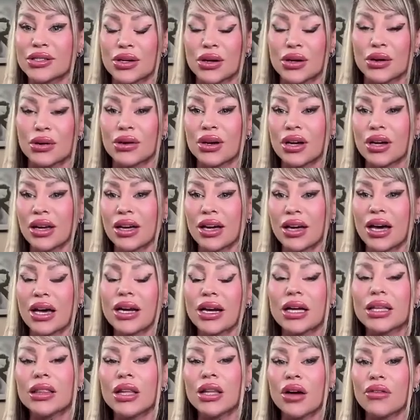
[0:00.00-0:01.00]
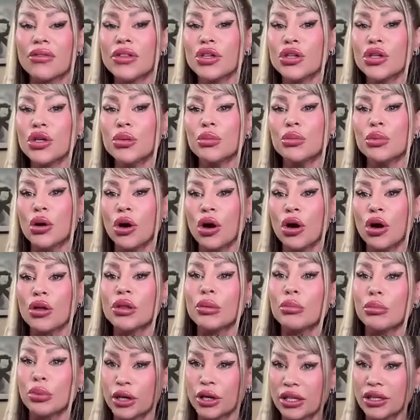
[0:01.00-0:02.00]
So, and I love that you brought
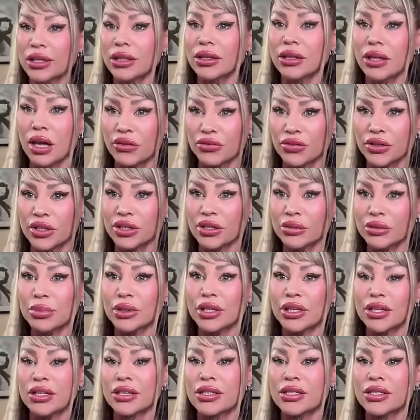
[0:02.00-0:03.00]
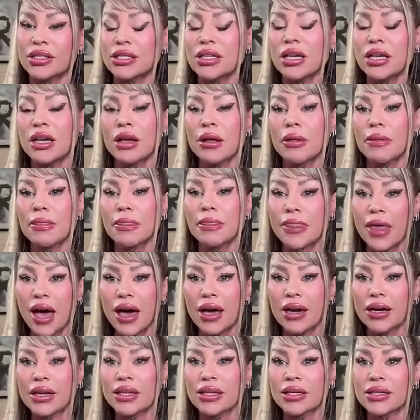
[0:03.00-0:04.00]
the bring the love in because
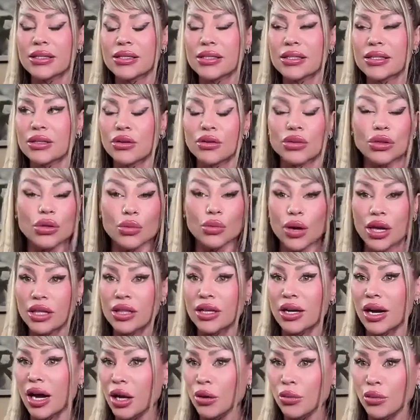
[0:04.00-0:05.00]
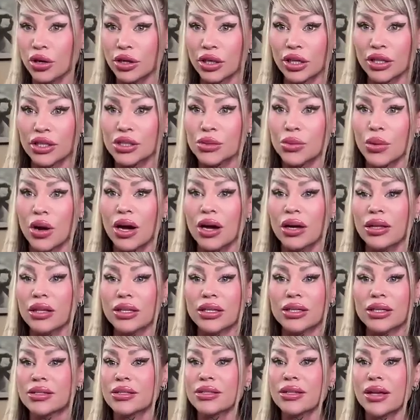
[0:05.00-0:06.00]
that is the way that I work as
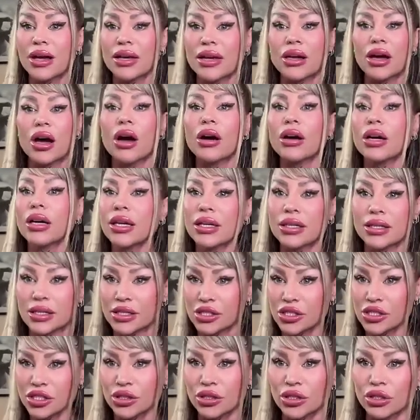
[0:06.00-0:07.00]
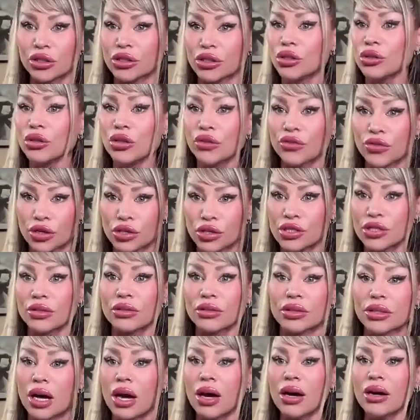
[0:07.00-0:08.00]
well. It's like unconditional,
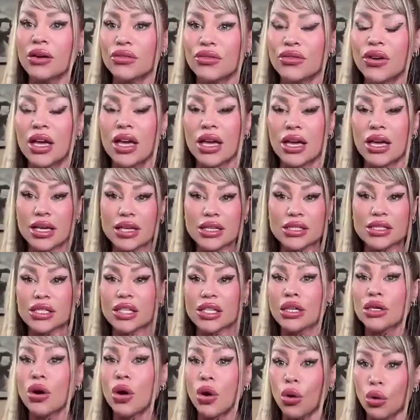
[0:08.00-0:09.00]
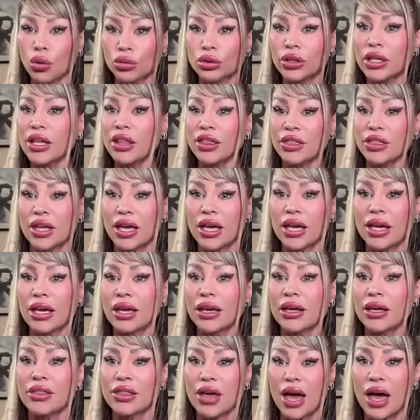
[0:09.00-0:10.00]
universal love is the only
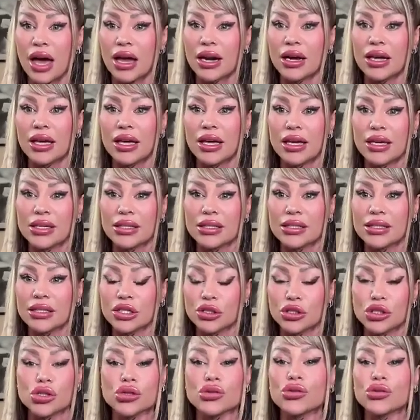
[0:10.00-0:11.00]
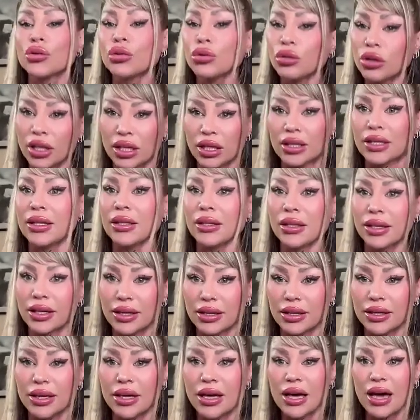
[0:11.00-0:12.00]
thing that is truly
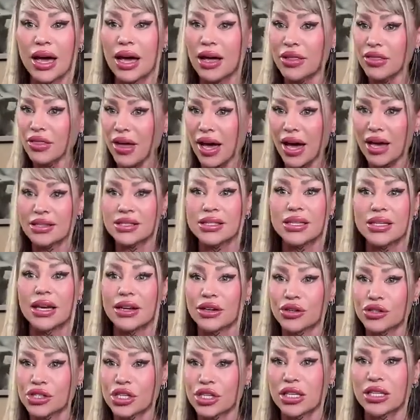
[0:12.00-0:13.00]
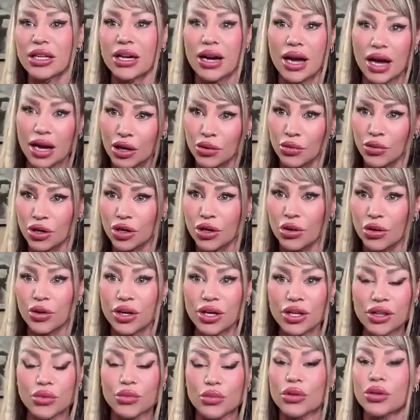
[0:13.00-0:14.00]
healing. And that's the energy that I work
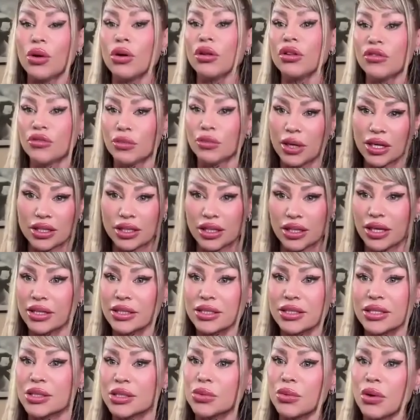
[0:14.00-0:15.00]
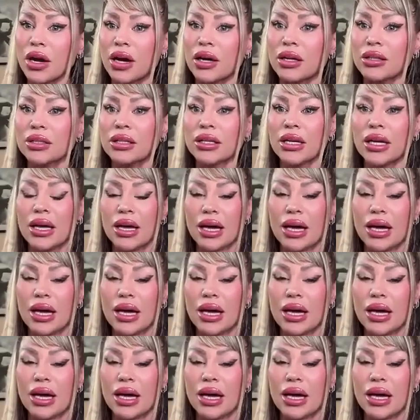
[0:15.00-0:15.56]
with all of my clients as well.